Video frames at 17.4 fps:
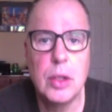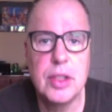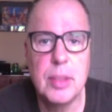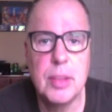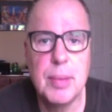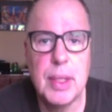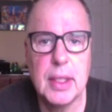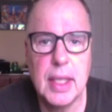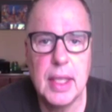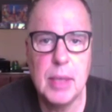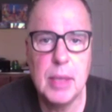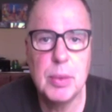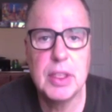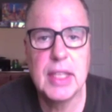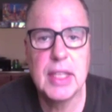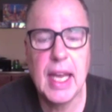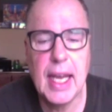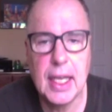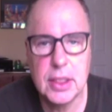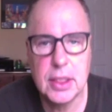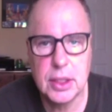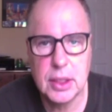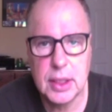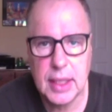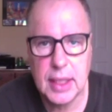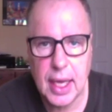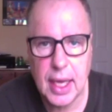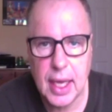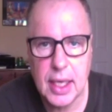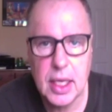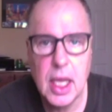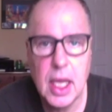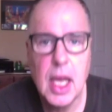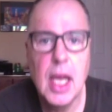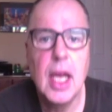ultimately was canceled
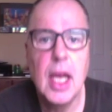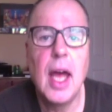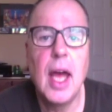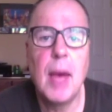again,